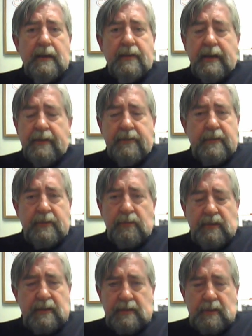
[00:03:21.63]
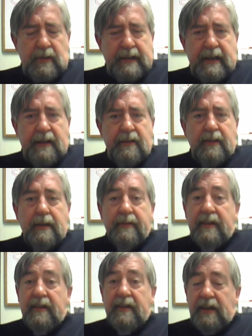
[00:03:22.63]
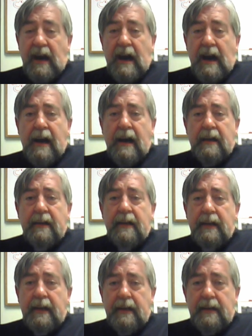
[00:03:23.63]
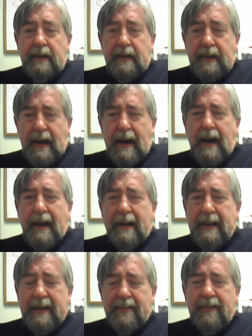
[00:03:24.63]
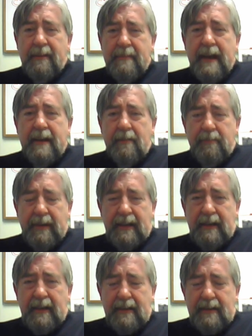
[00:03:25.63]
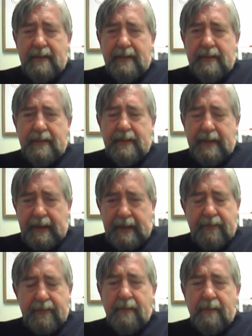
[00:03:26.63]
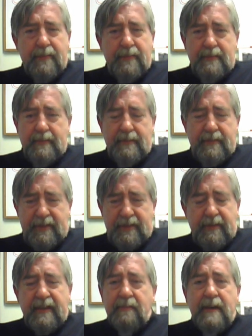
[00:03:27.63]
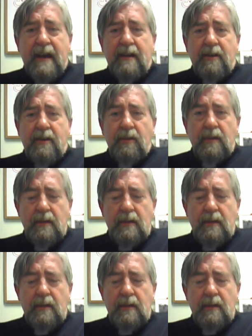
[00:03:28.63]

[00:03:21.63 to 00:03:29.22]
his answer is, well, no, I can't do that because God has commanded me to give up chewing tobacco.